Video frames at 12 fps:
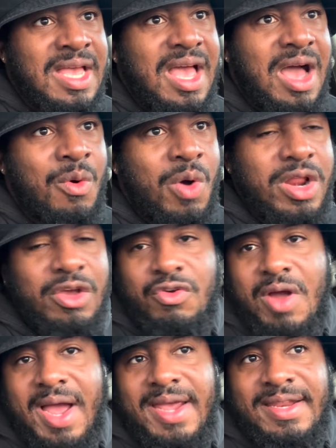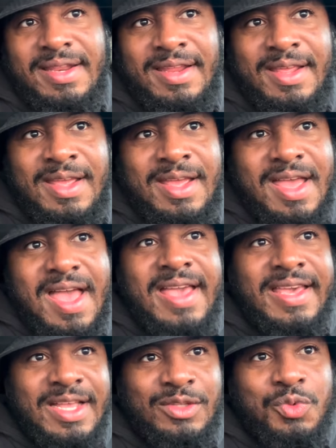I want to grind and
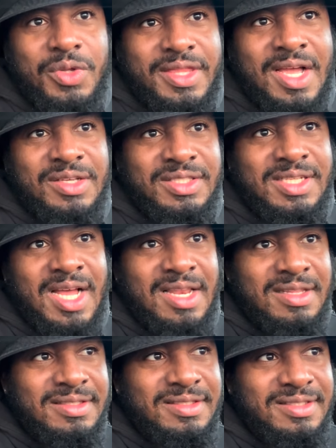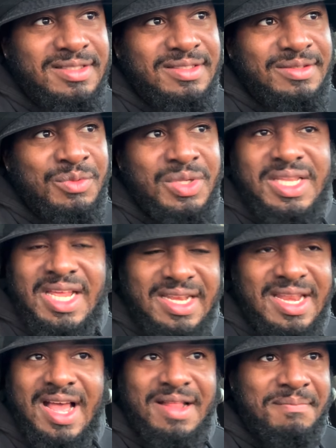get to $1,000. We did
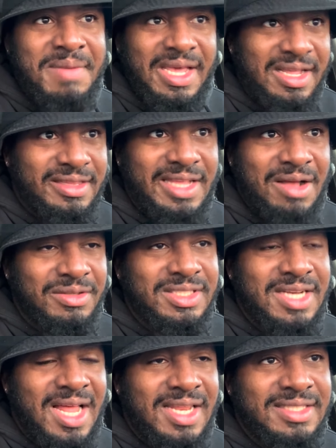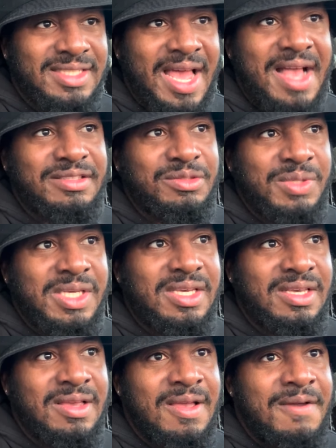not make $1,000 last week,
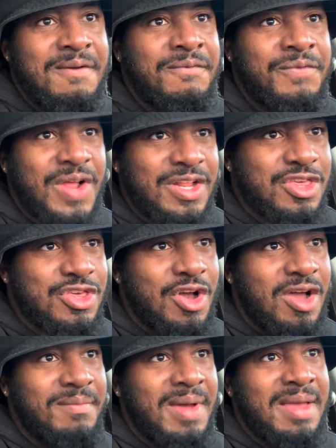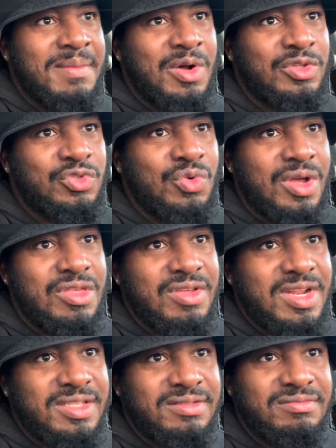fell short by about
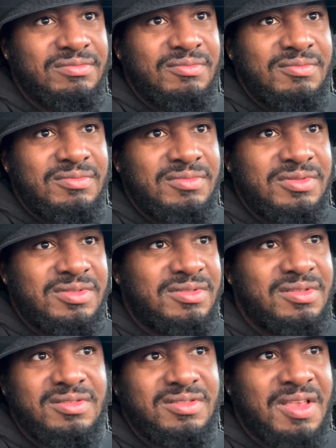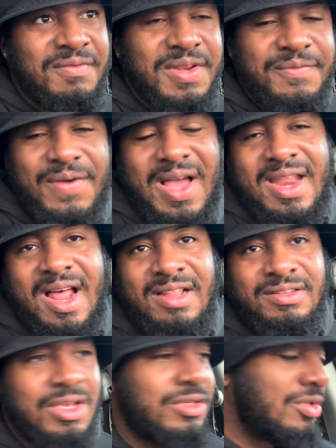
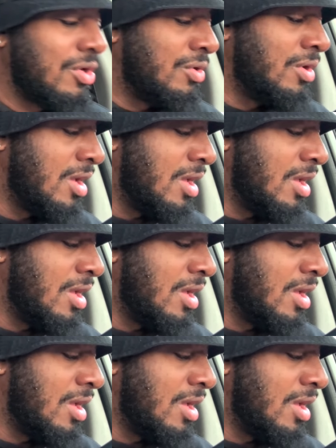$275 or so